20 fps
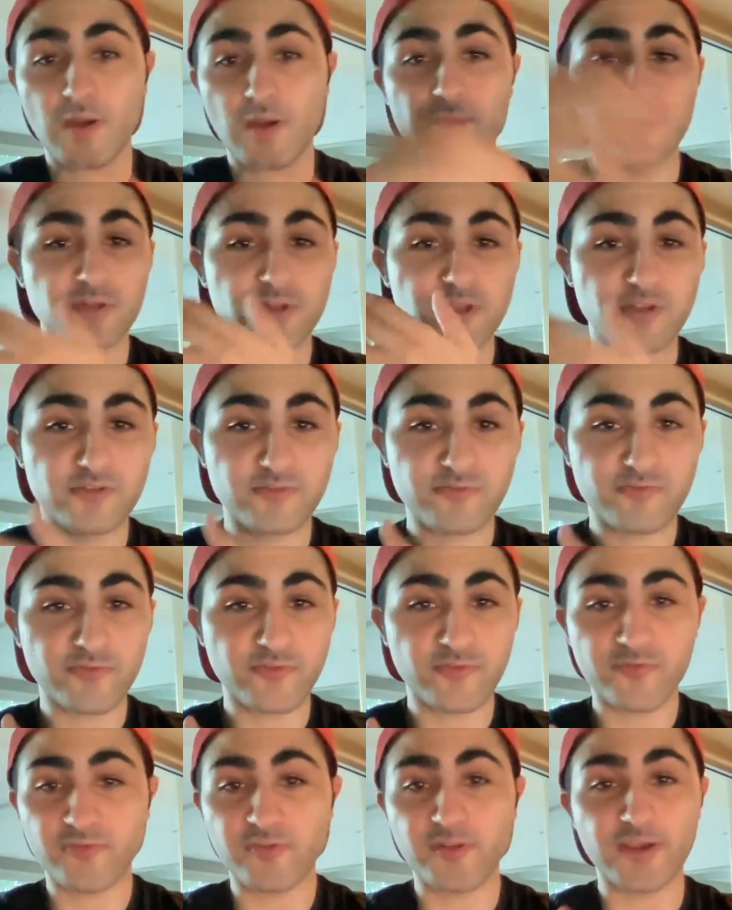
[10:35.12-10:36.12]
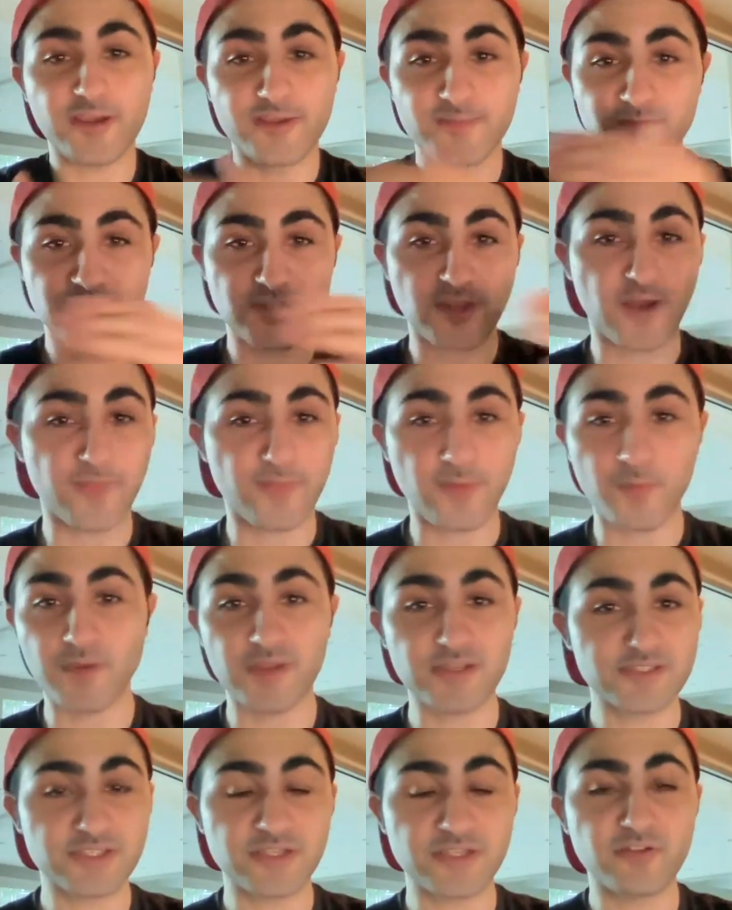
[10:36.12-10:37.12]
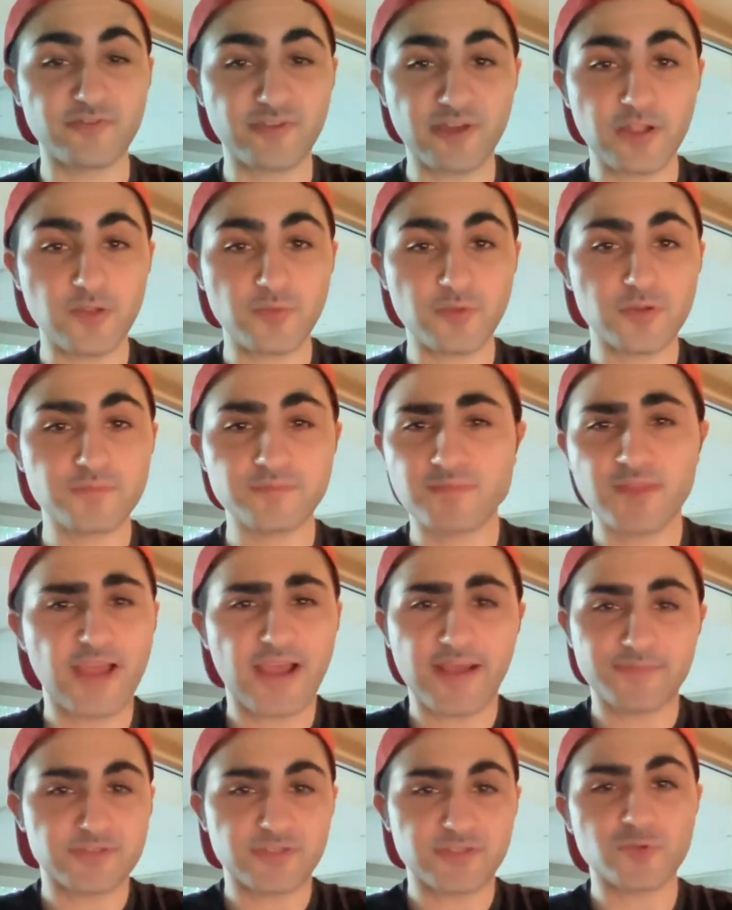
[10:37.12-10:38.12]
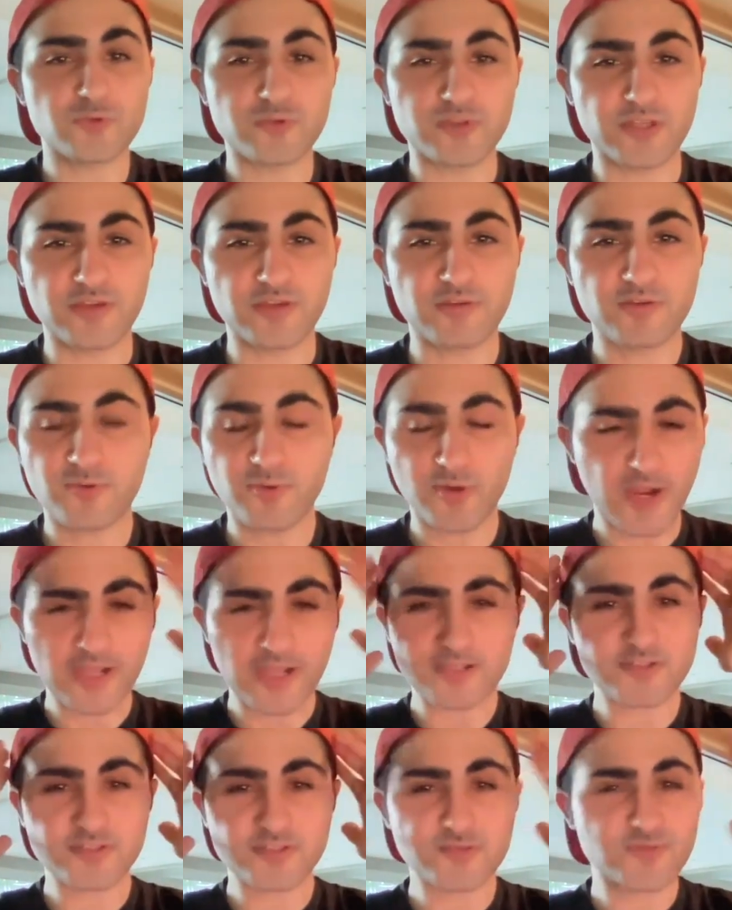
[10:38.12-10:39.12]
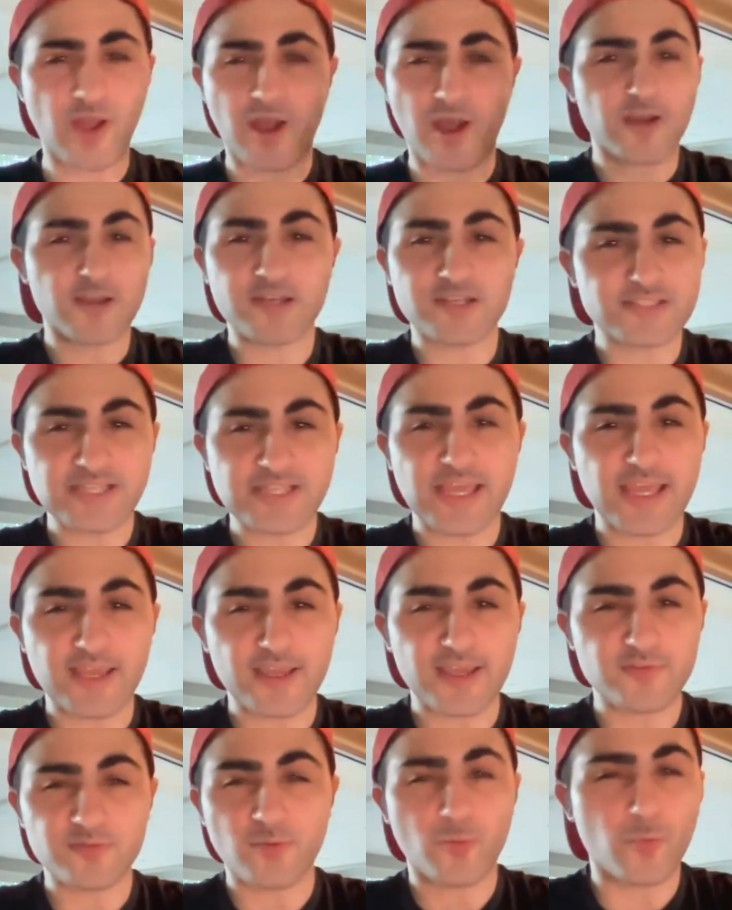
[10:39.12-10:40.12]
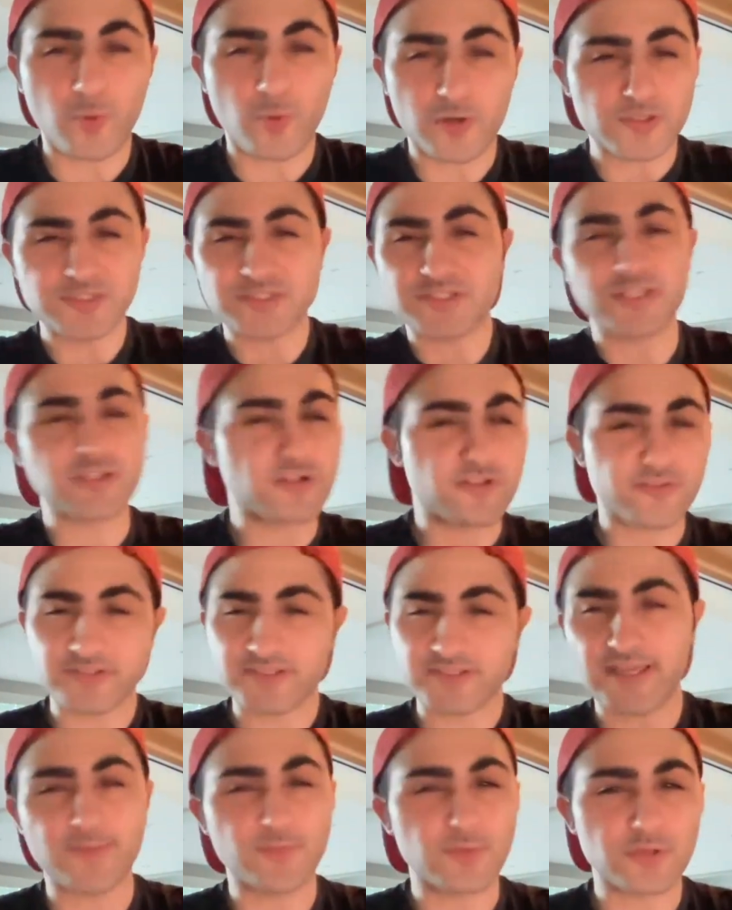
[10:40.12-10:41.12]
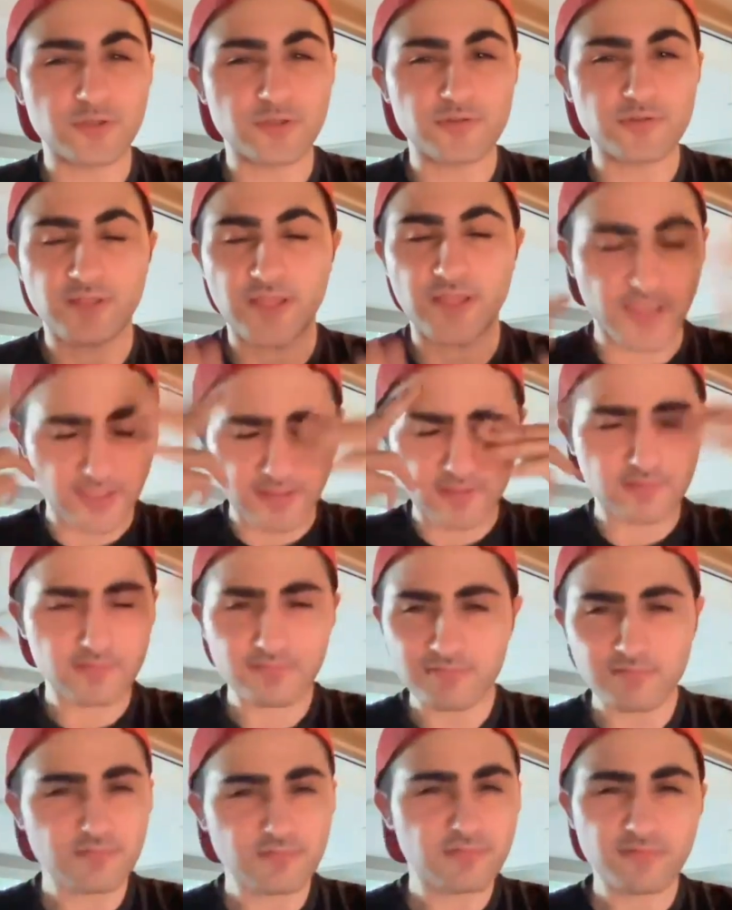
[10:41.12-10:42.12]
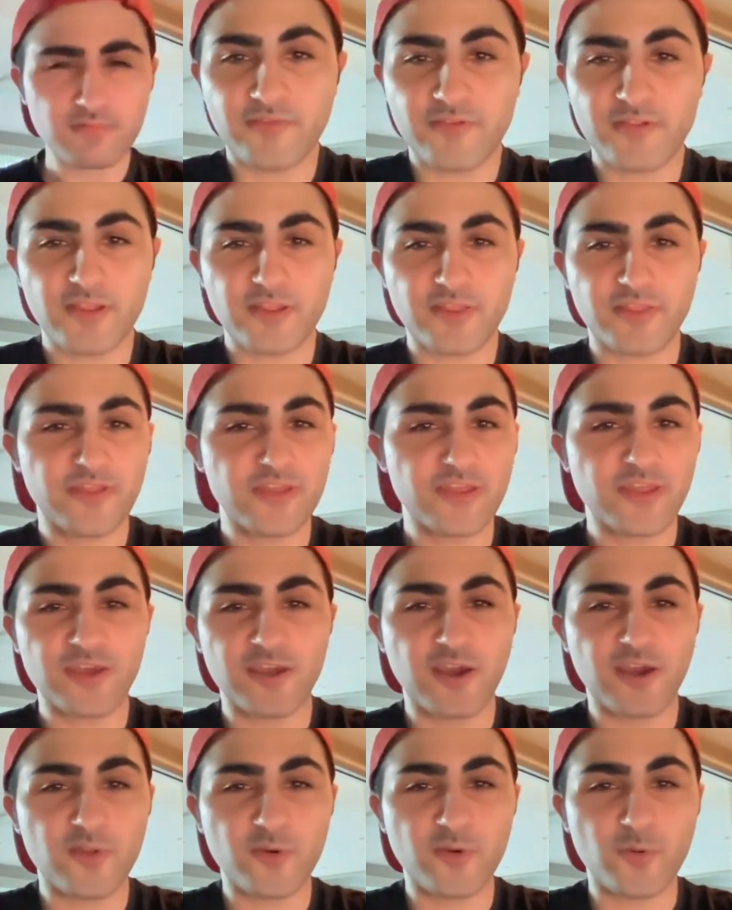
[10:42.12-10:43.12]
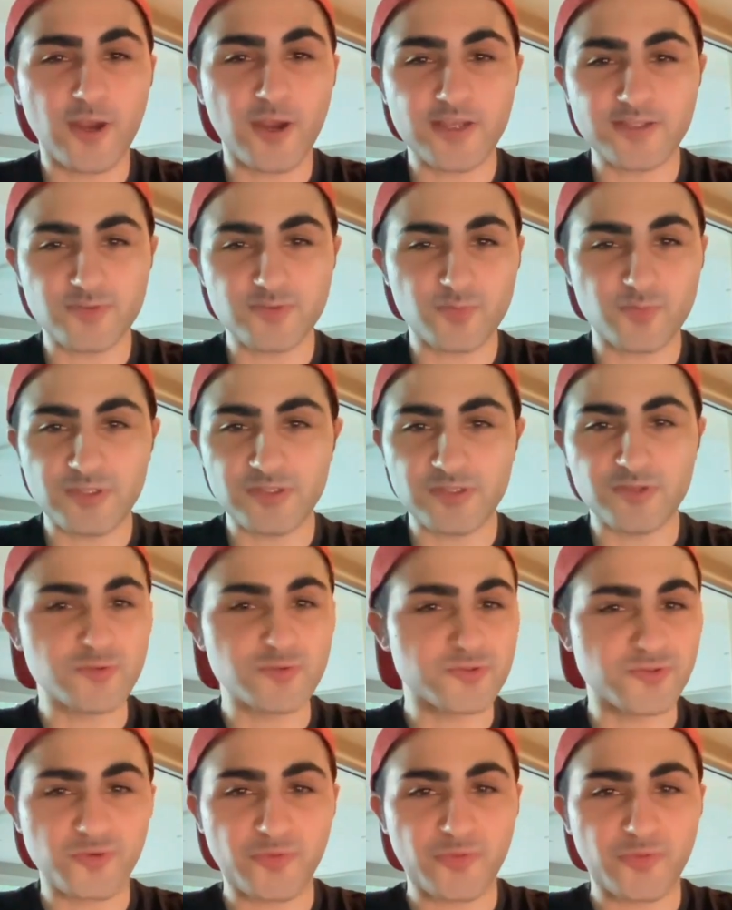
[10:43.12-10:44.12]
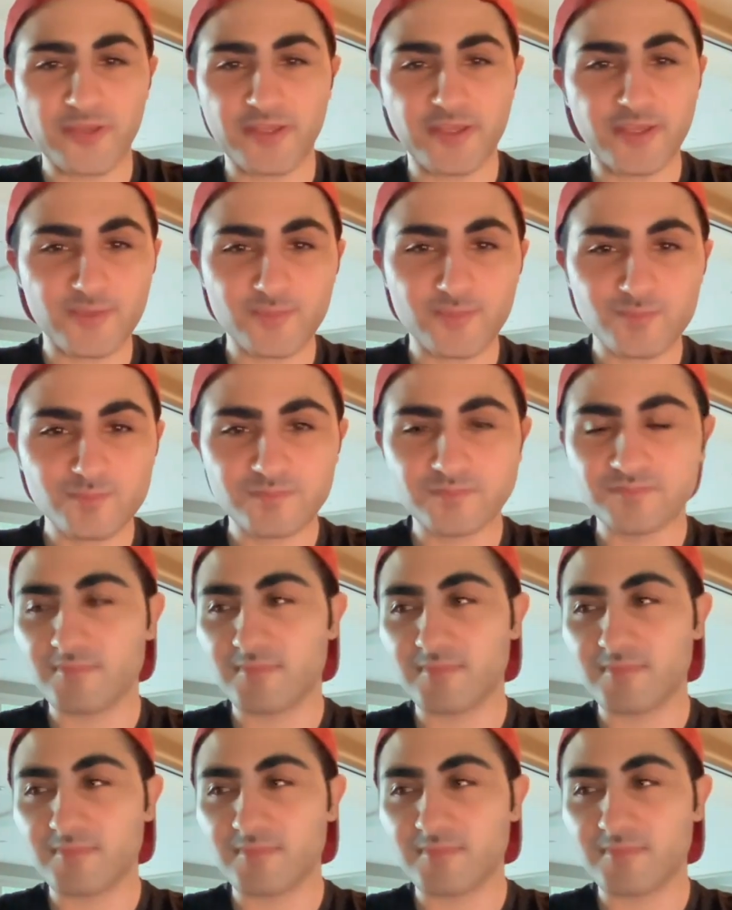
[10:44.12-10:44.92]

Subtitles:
I believe the Flames got the best deal available? Absolutely. Craig's not going to take the worst deal on the table. Like, I feel like thinking otherwise would be loser thinking.